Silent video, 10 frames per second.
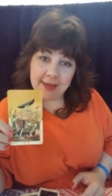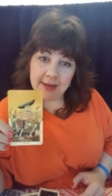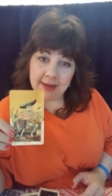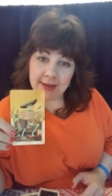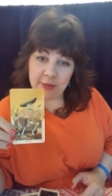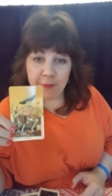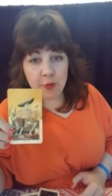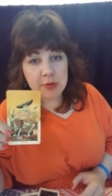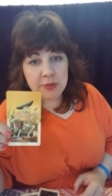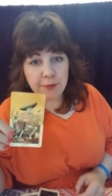The Fool
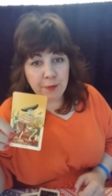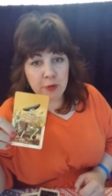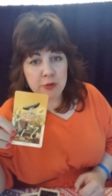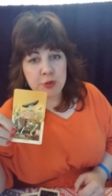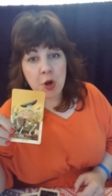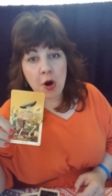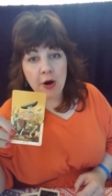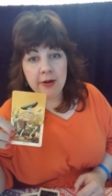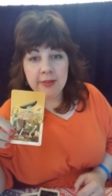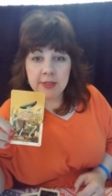is the first card
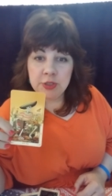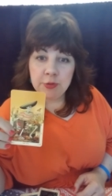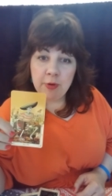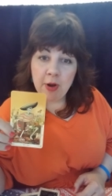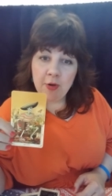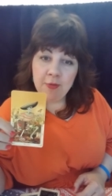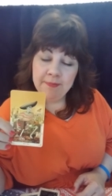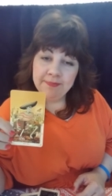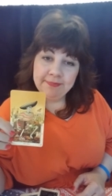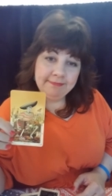in the Tarot.
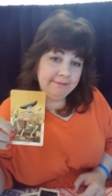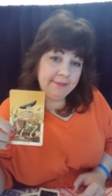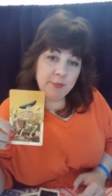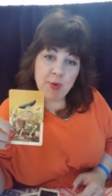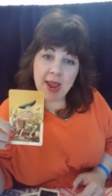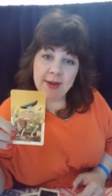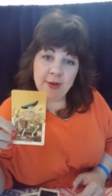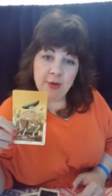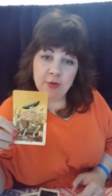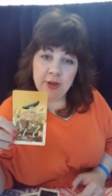Brand
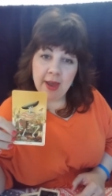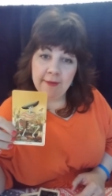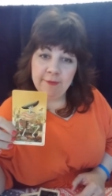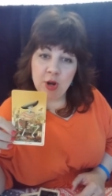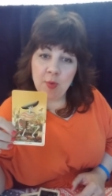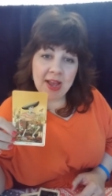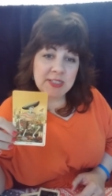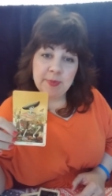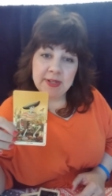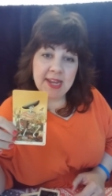new. You have no
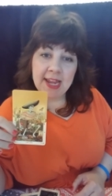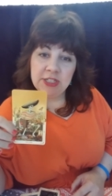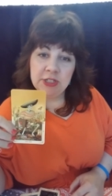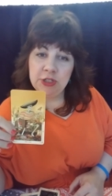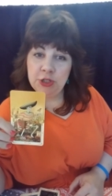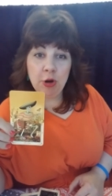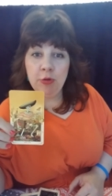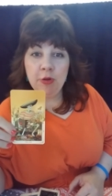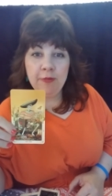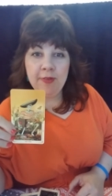expectations. You don't know
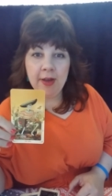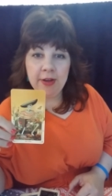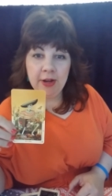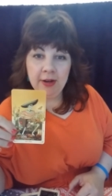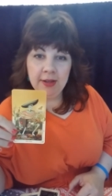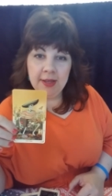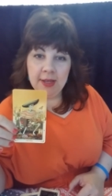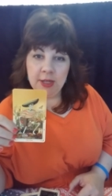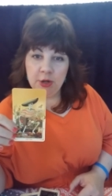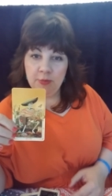failure.
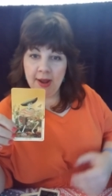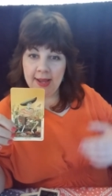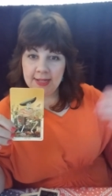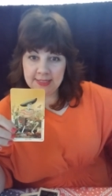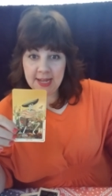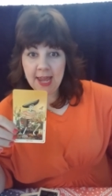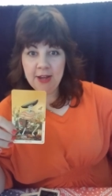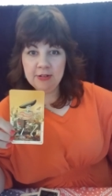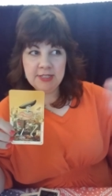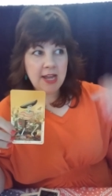You're ready to take your
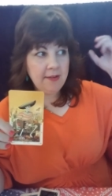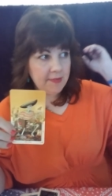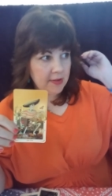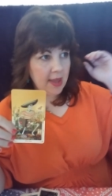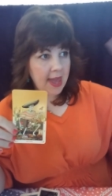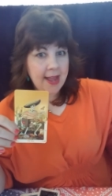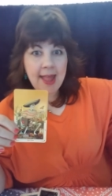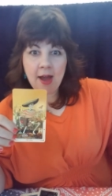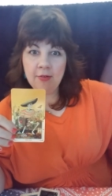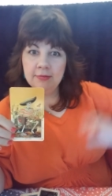stuff and head
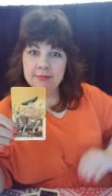out.